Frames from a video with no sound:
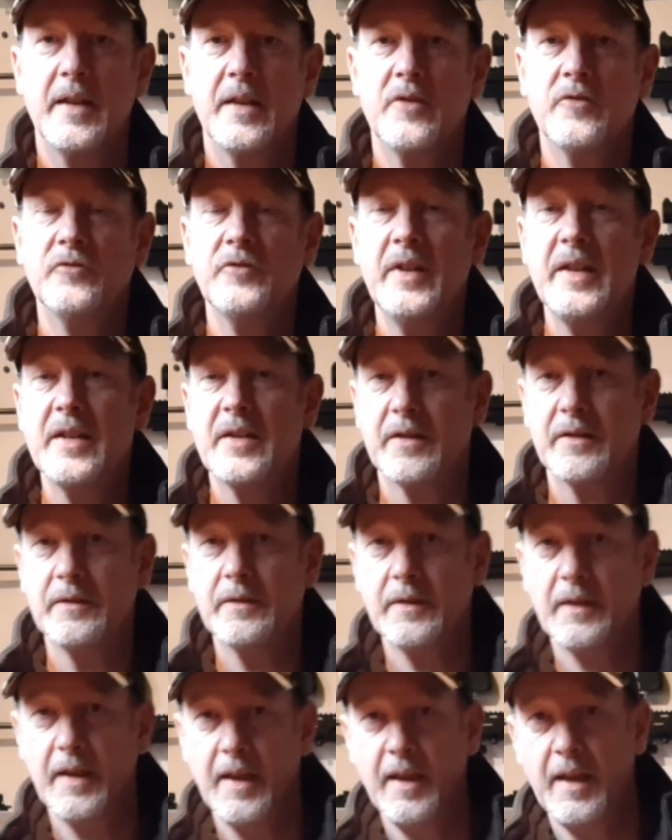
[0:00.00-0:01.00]
Now the reason
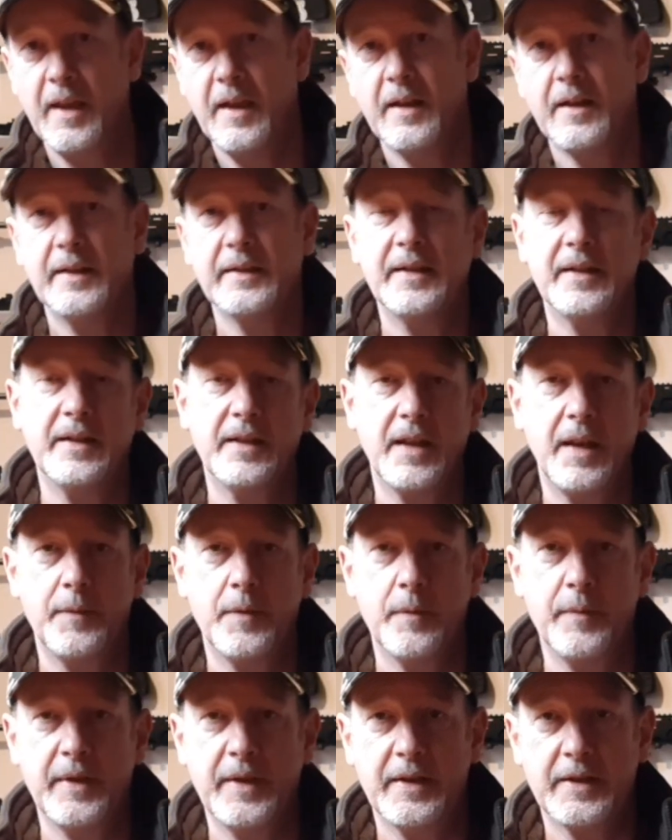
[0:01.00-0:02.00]
I didn't
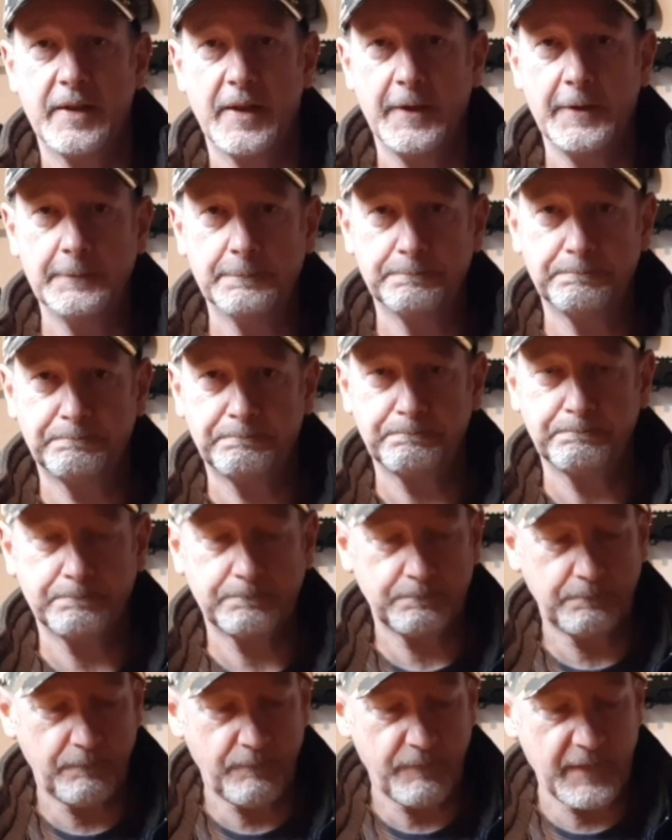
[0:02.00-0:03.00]
keep the BSA
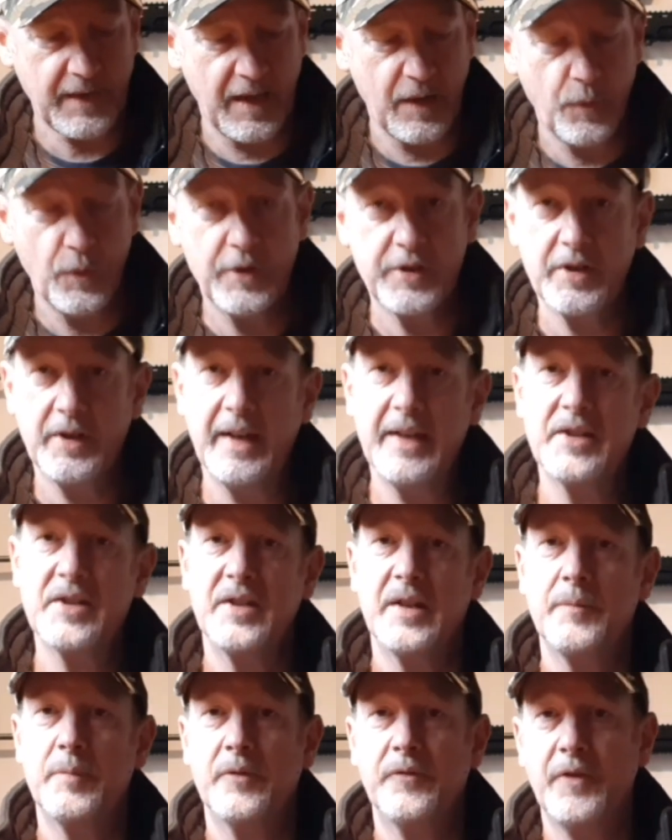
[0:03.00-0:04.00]
was I
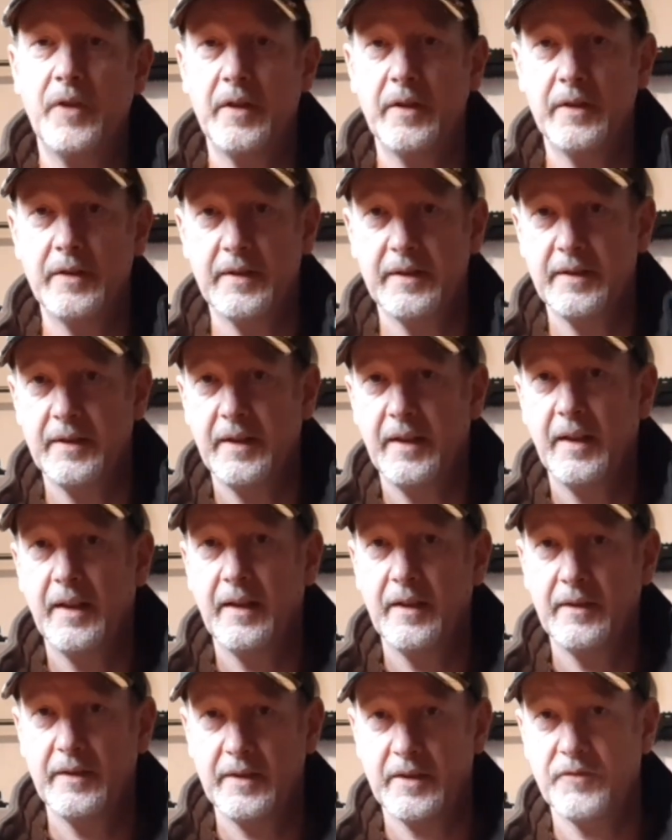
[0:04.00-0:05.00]
actually preferred
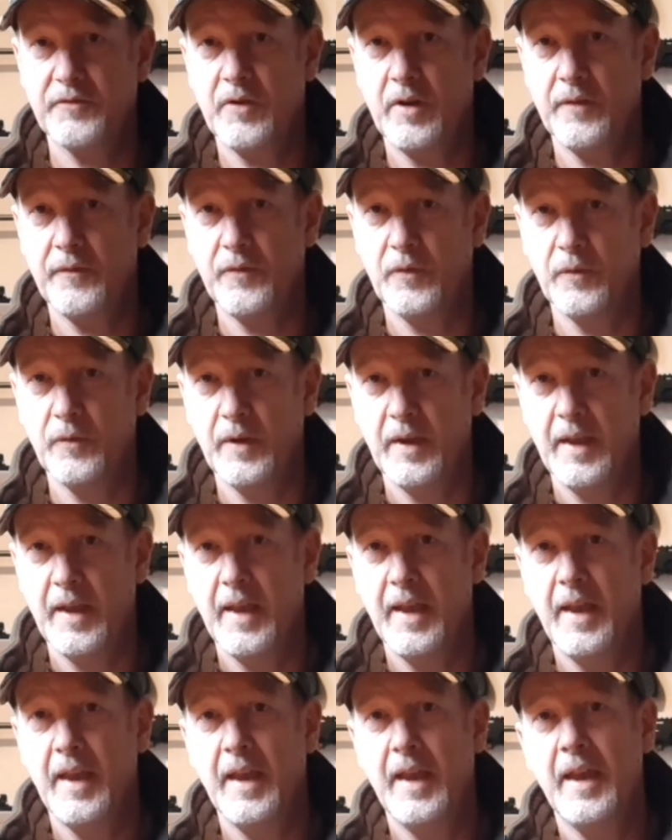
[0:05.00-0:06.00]
this rifle.
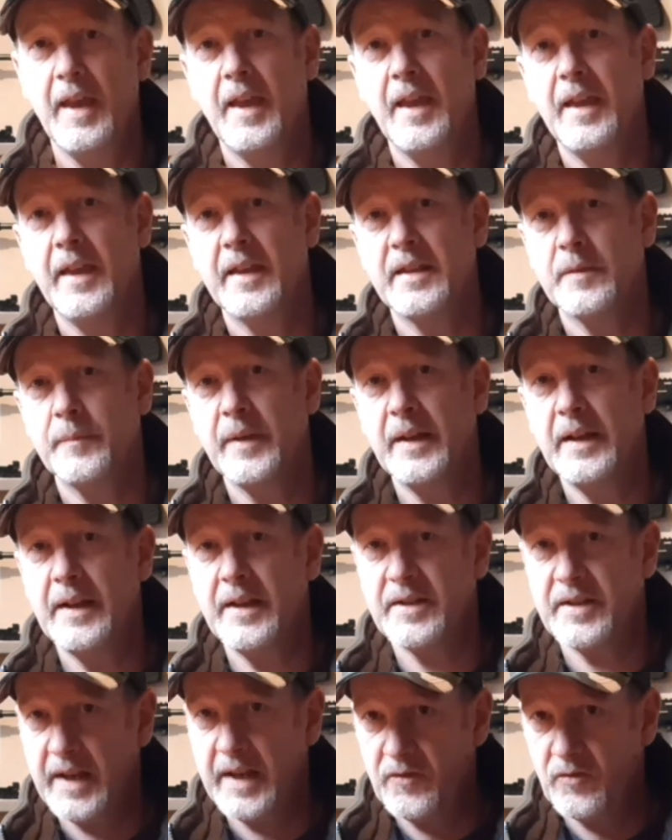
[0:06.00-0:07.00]
There's a bit
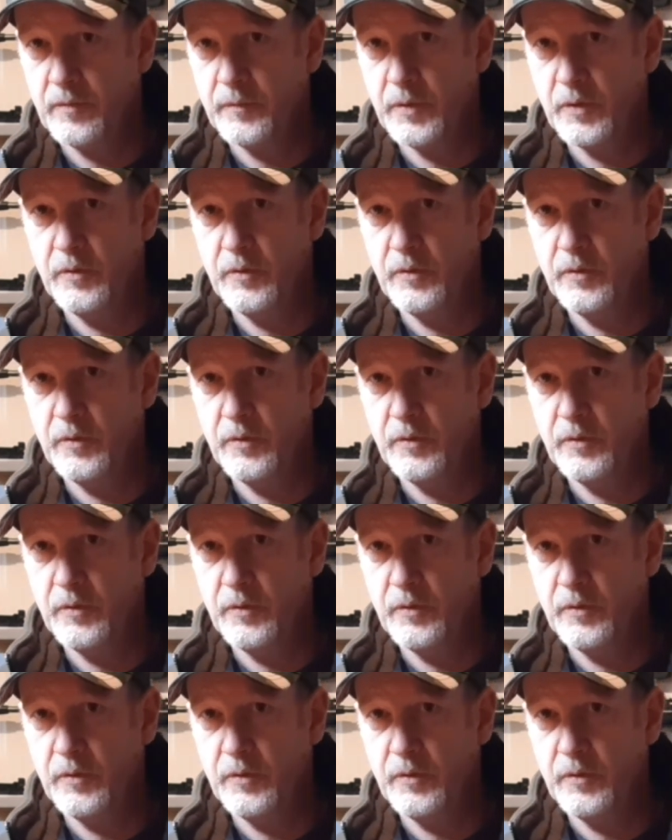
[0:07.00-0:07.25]
less air on